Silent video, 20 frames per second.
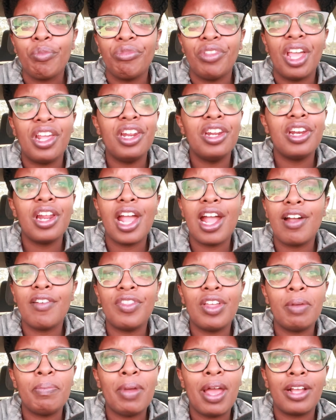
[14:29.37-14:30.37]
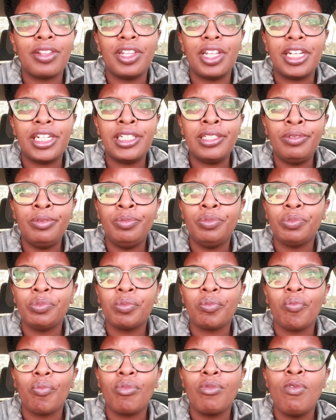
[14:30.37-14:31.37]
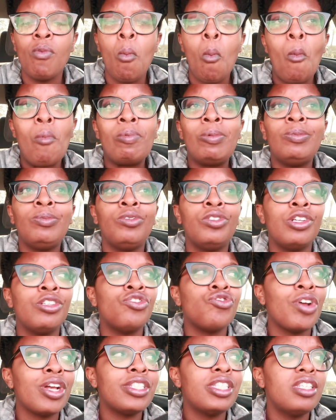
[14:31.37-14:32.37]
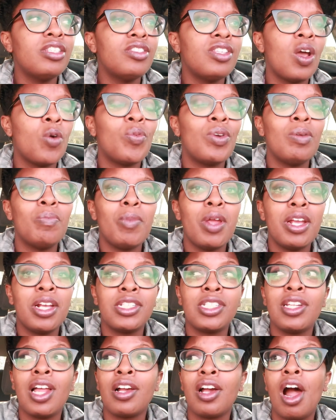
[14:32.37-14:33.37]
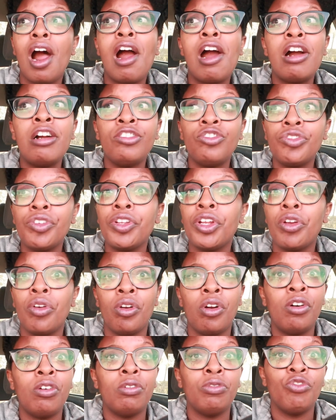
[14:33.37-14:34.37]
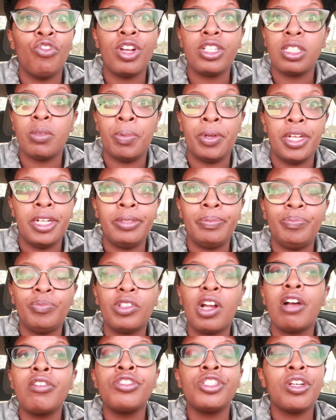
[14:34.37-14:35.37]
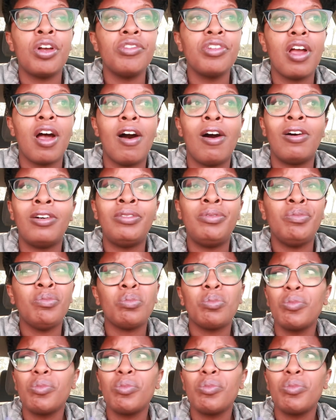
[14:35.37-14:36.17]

They didn't have that back then. The dressing that we make is like a 100-year-old recipe. I'll show y'all.